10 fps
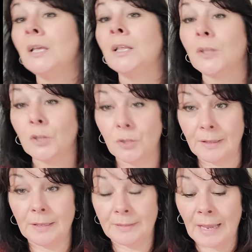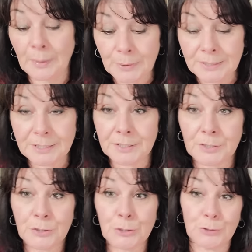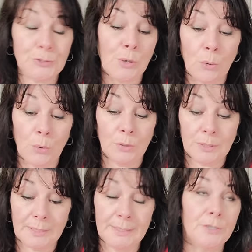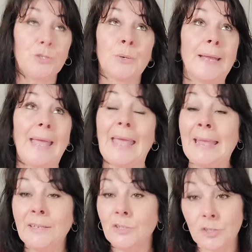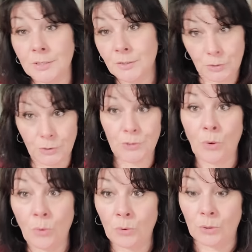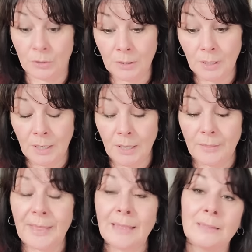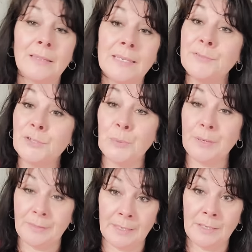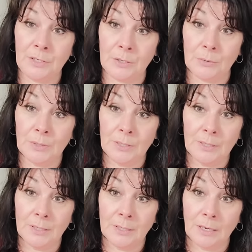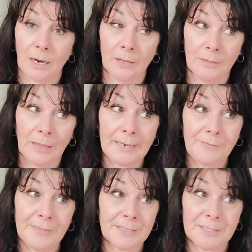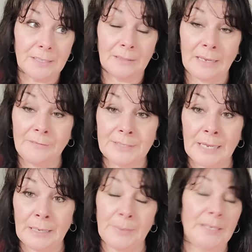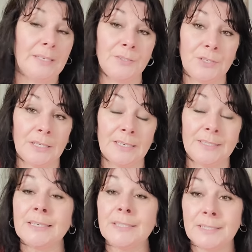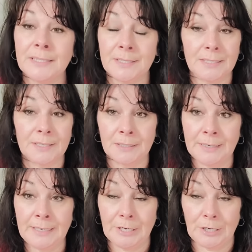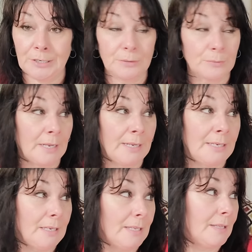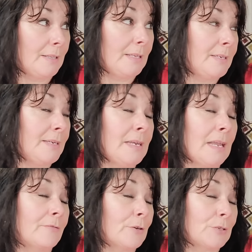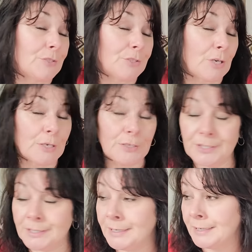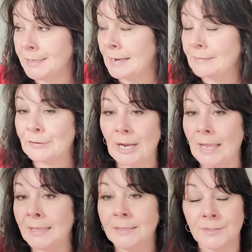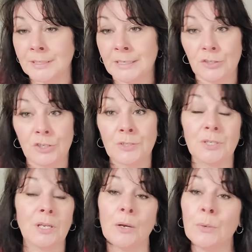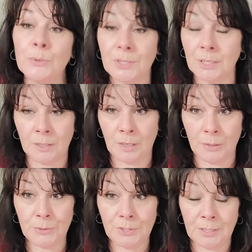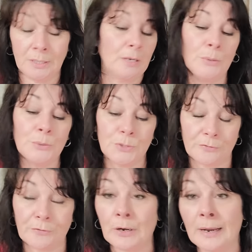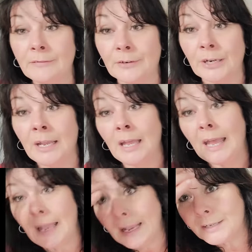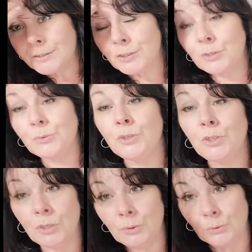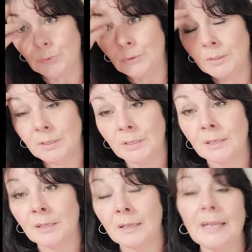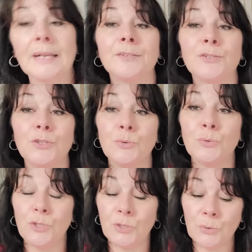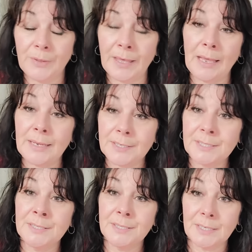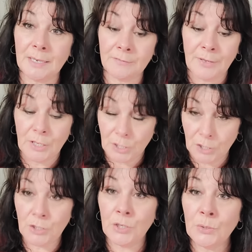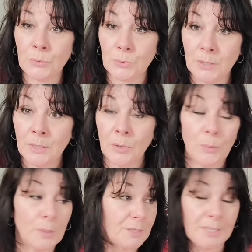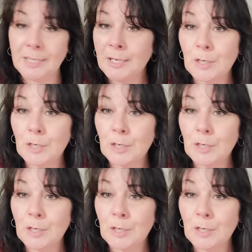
the High Priestess is your soul. It is your ancient soul that lives within you. Life, this lifetime is, existence is linear, right? It, it never starts and it never ends, and it just goes and goes and goes forever, as do you. As do you, the essence of you was here